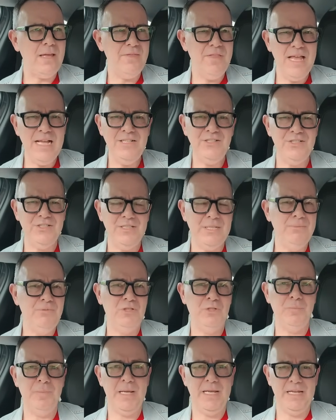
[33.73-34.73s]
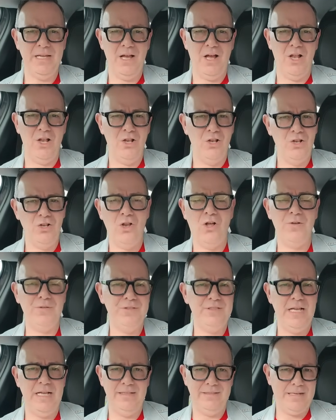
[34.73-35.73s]
there just seems to be a lot
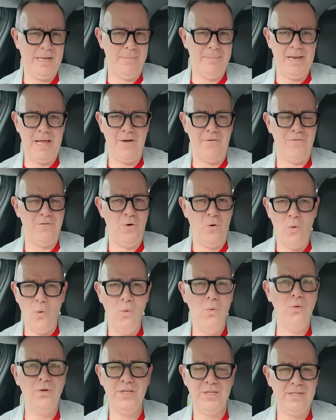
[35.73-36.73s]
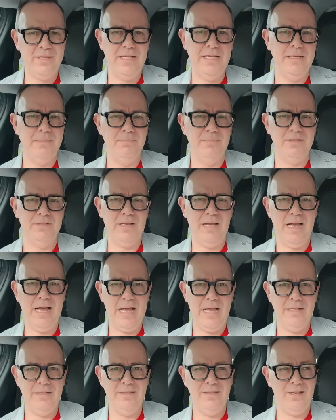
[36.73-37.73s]
of sets coming out for all the themes,
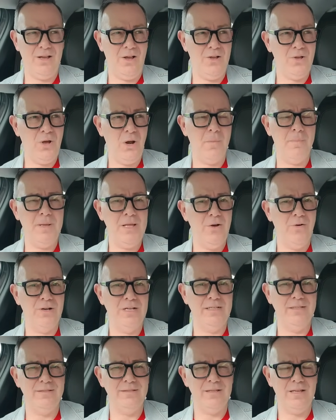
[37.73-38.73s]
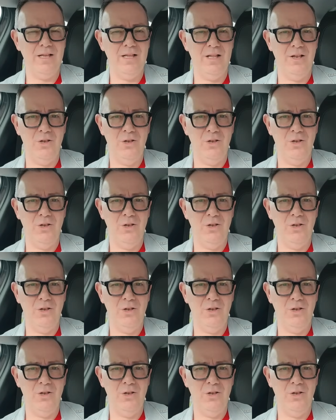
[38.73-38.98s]
and I gotta be honest,